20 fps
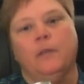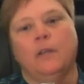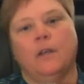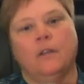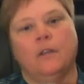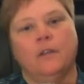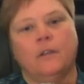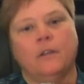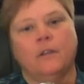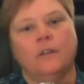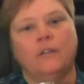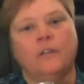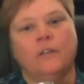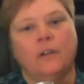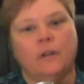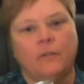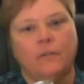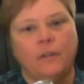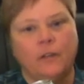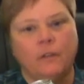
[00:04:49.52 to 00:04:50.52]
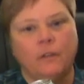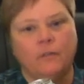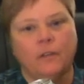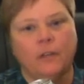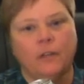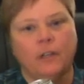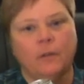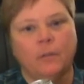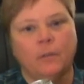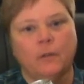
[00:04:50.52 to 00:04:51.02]
Sometimes we know that
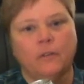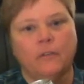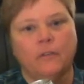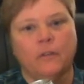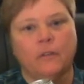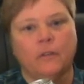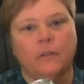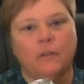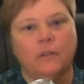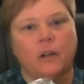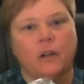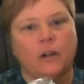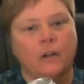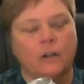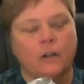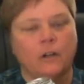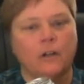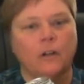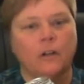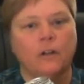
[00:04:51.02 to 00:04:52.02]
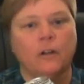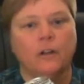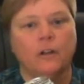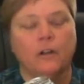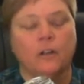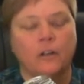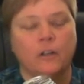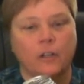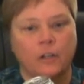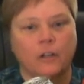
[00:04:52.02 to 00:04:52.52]
those intervening variables
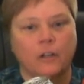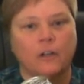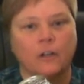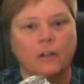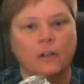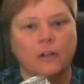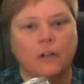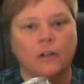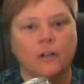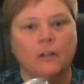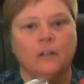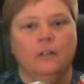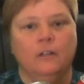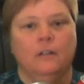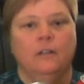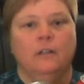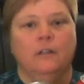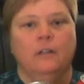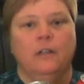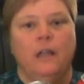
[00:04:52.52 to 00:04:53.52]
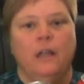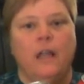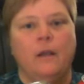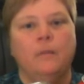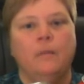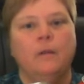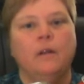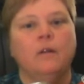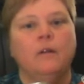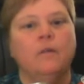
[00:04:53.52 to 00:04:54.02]
can
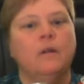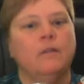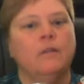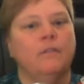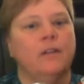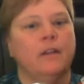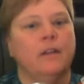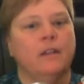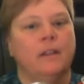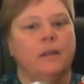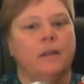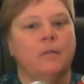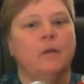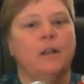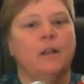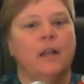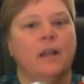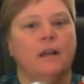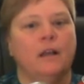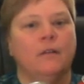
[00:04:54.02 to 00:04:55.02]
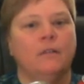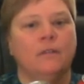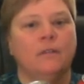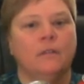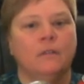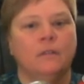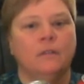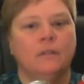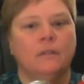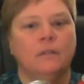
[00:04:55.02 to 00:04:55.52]
occur, and we know what
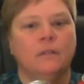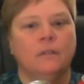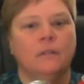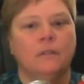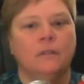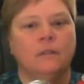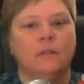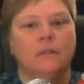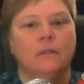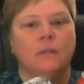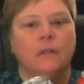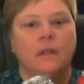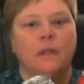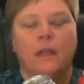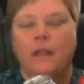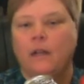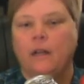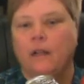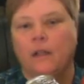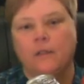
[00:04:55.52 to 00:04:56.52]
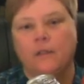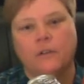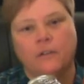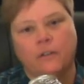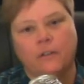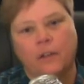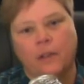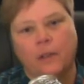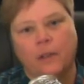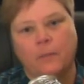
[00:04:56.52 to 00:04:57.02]
effect they will have.
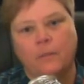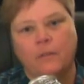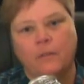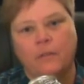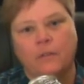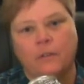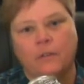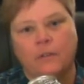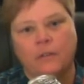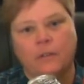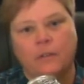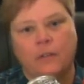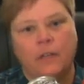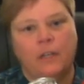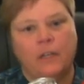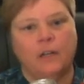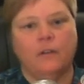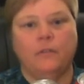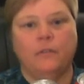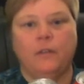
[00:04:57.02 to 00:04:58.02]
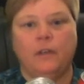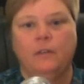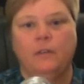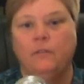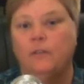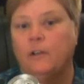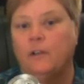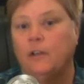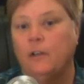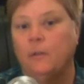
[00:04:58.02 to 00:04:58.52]
At other times,
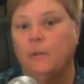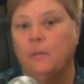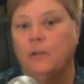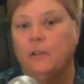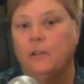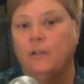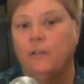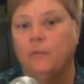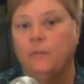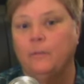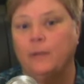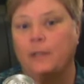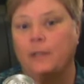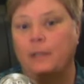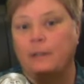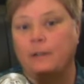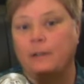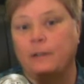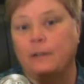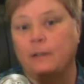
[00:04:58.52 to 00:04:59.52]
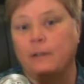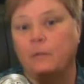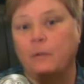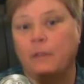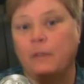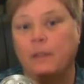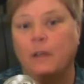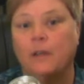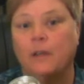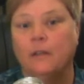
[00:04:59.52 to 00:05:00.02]
intervening
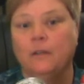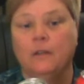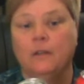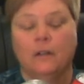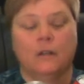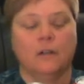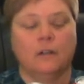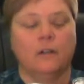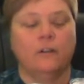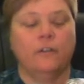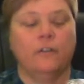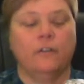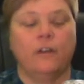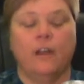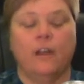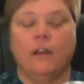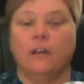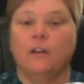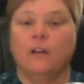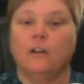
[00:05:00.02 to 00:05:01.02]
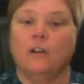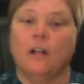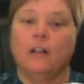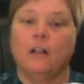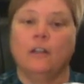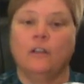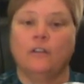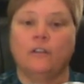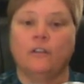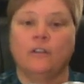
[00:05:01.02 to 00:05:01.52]
variables might occur without our
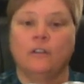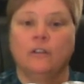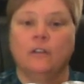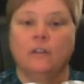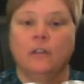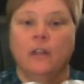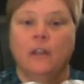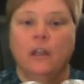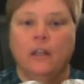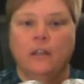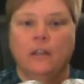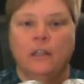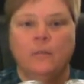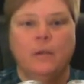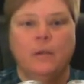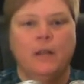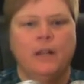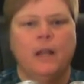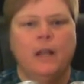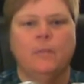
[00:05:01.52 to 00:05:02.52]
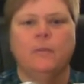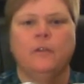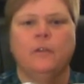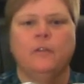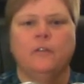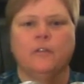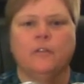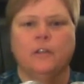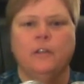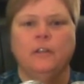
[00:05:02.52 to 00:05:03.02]
understanding or knowledge.
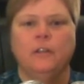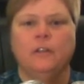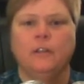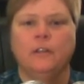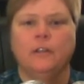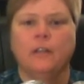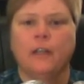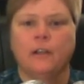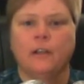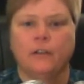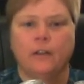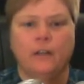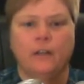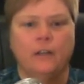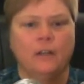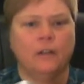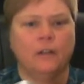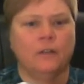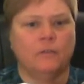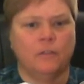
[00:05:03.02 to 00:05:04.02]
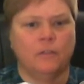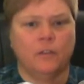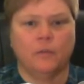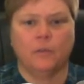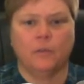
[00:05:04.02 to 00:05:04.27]
They might happen during the